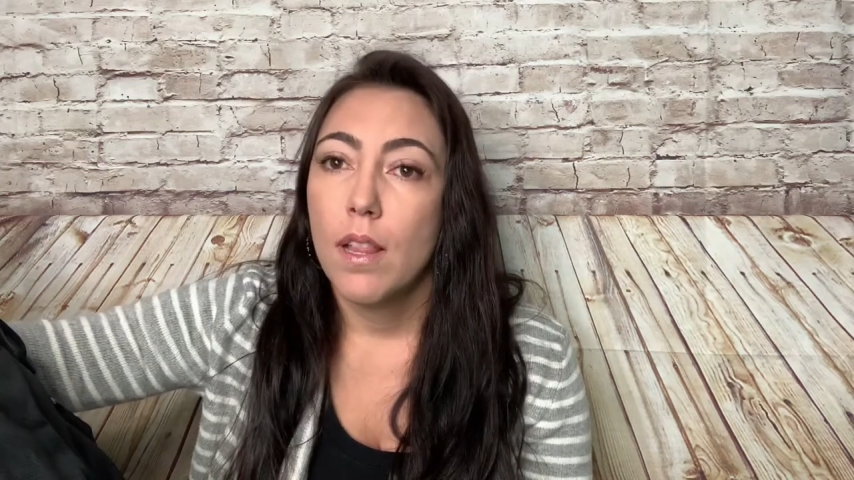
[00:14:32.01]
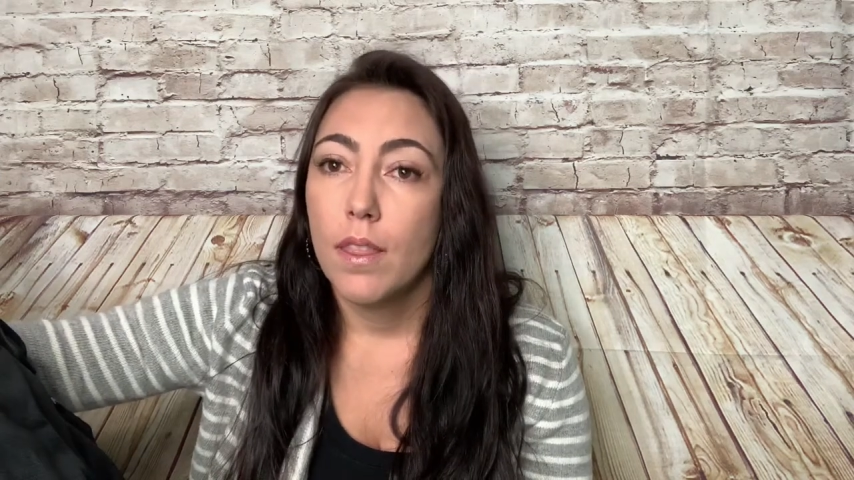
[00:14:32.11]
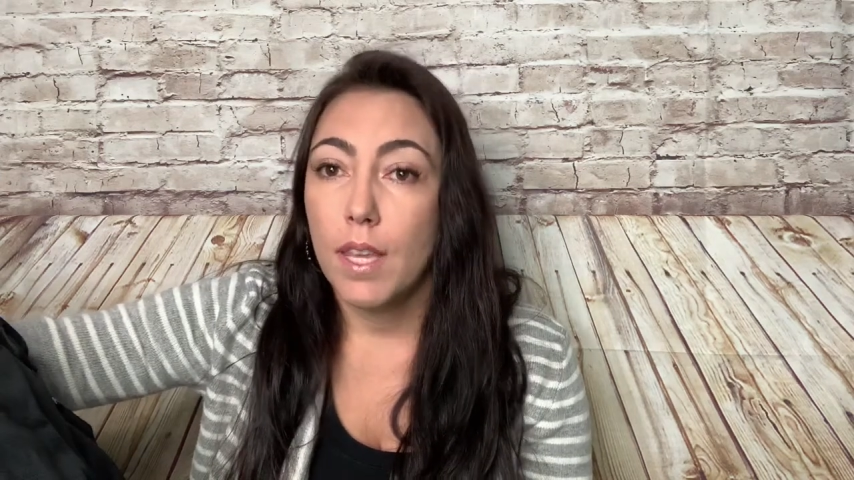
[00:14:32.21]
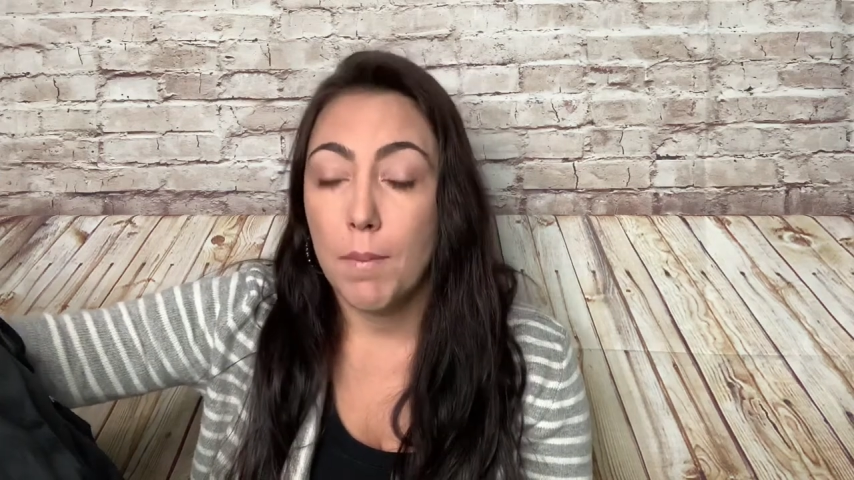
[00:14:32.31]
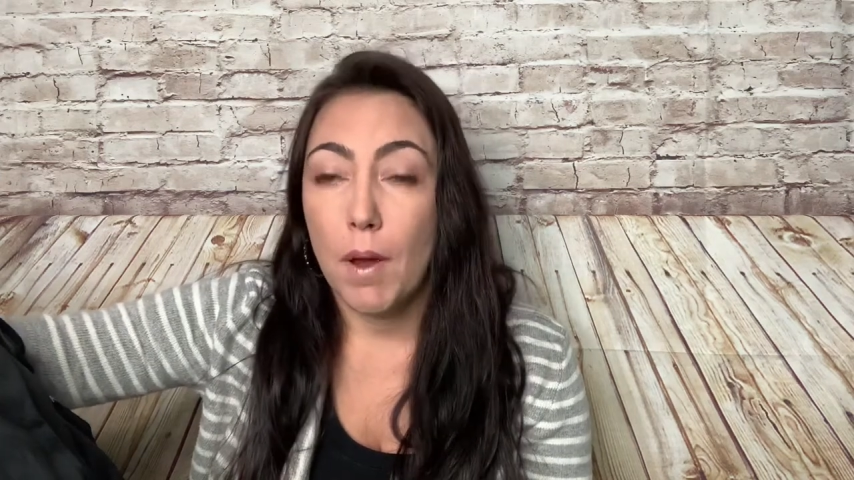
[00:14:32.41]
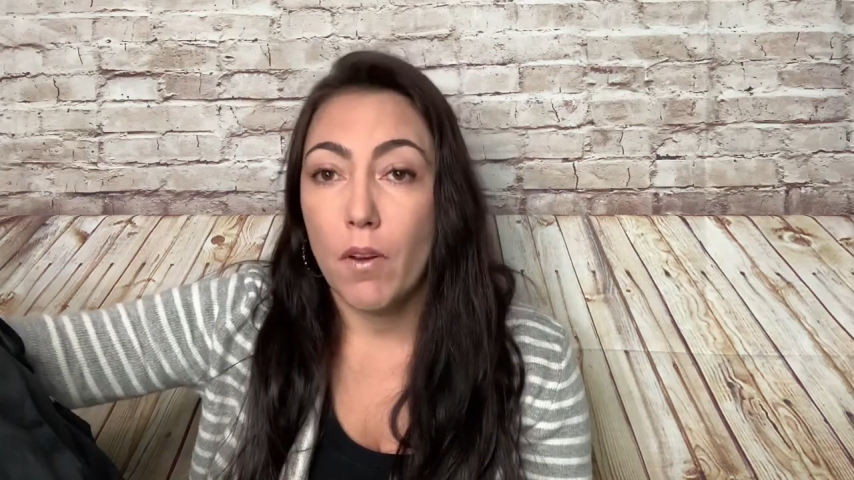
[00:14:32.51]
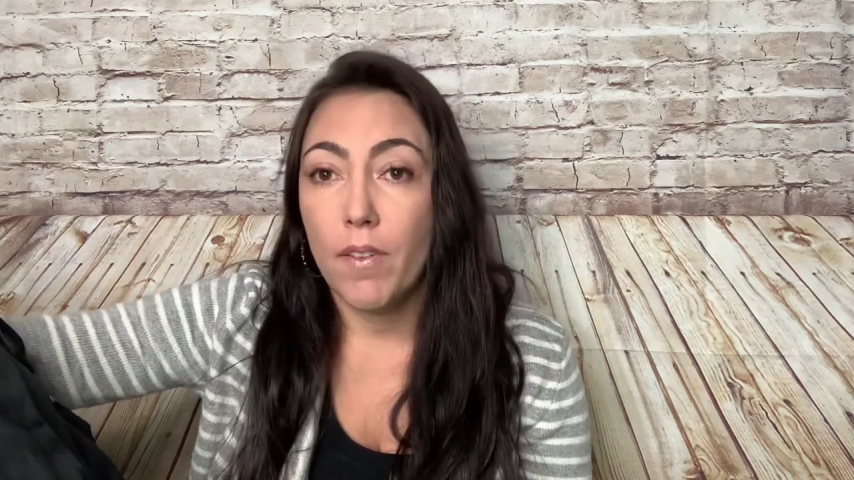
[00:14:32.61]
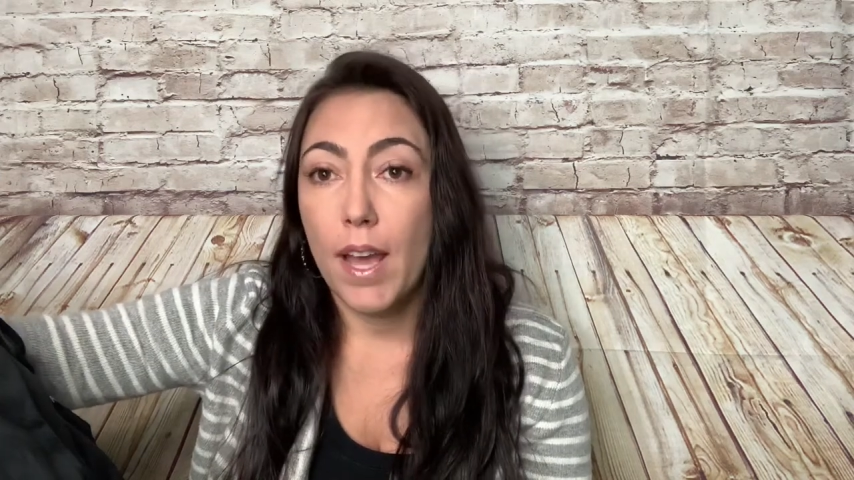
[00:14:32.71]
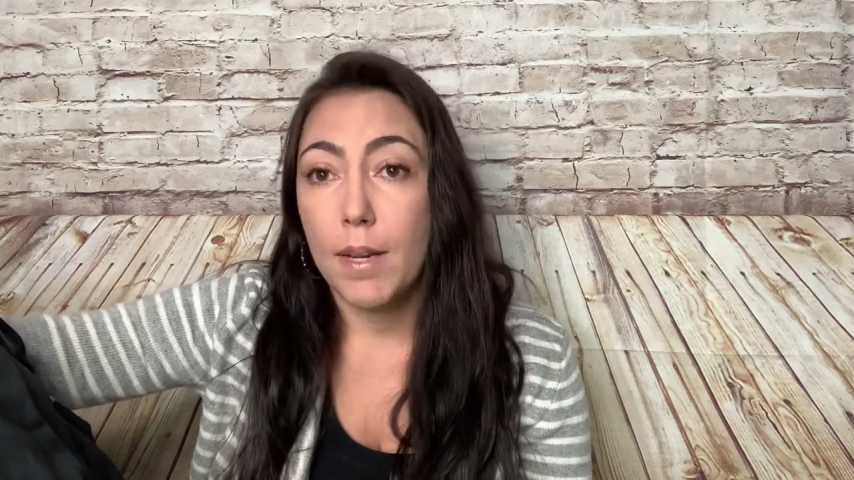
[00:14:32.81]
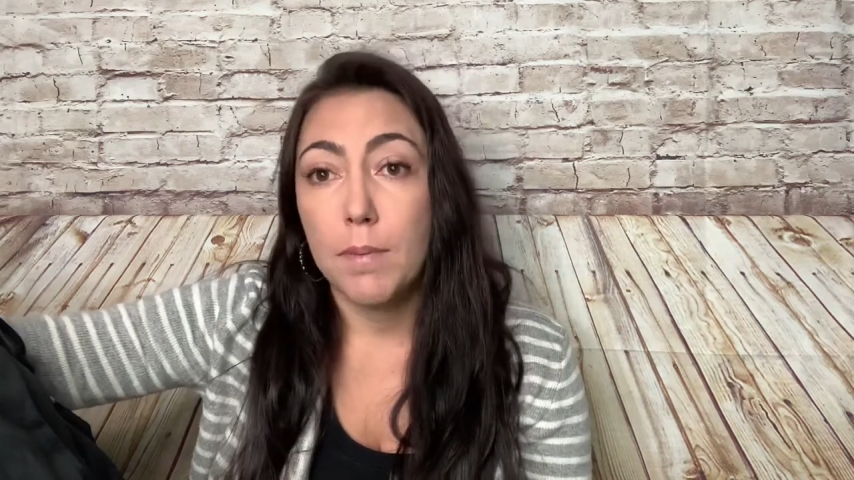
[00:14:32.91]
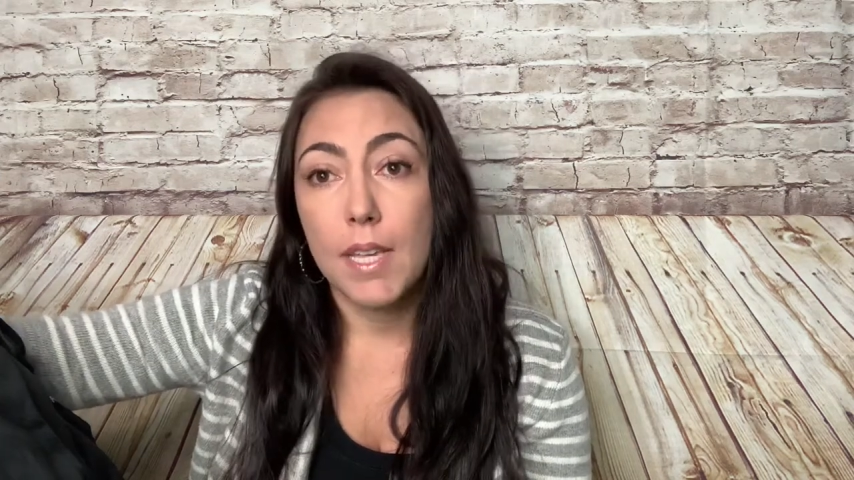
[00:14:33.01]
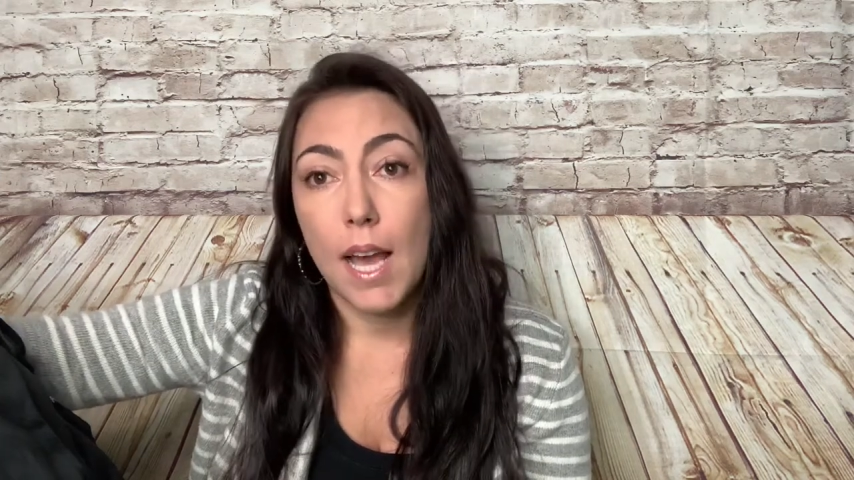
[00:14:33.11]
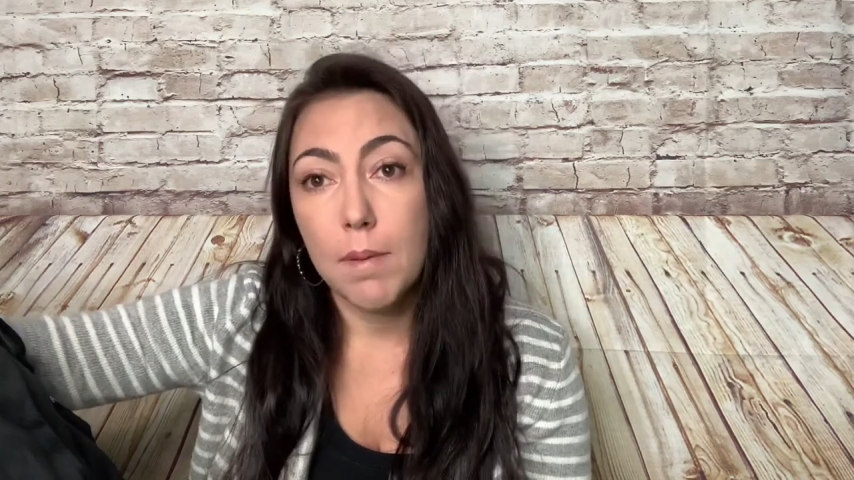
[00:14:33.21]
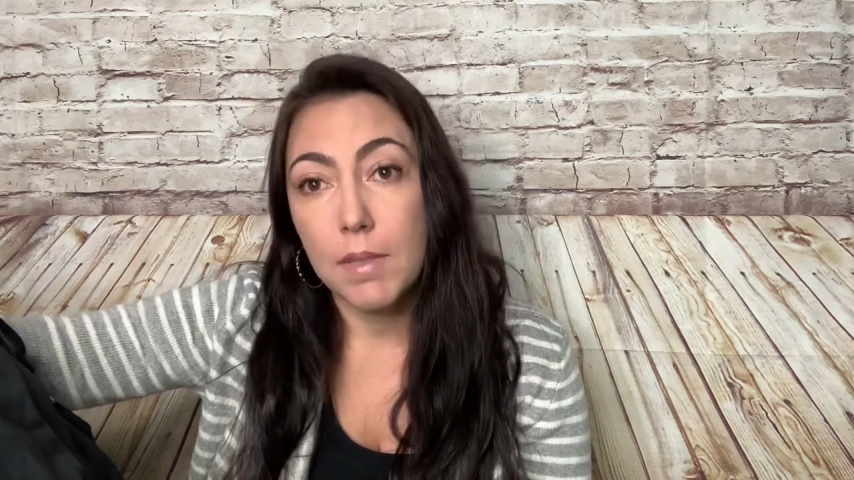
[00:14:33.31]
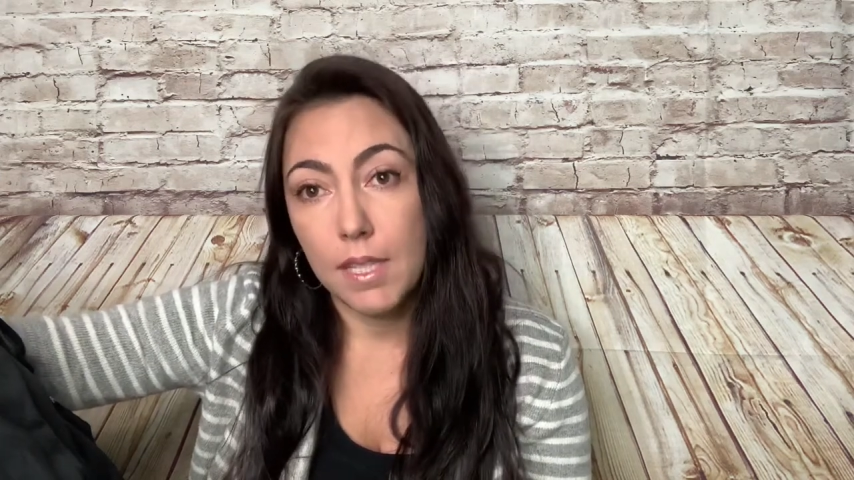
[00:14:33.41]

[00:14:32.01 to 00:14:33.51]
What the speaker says: the amount of items I'm